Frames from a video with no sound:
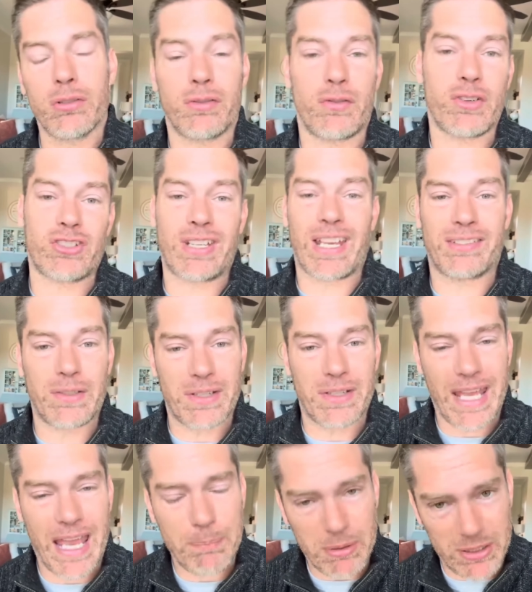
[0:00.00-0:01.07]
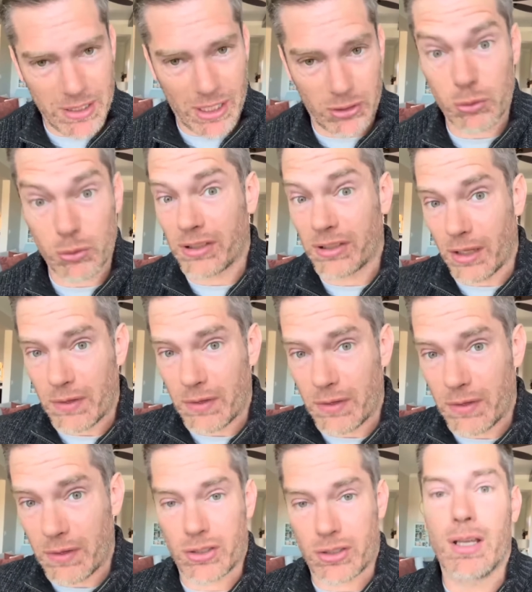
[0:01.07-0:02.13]
but the crucifixion hasn't even happened yet. True
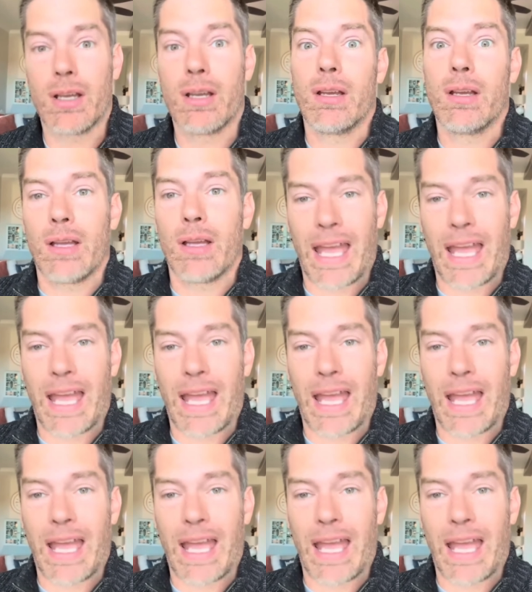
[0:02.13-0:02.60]
salvation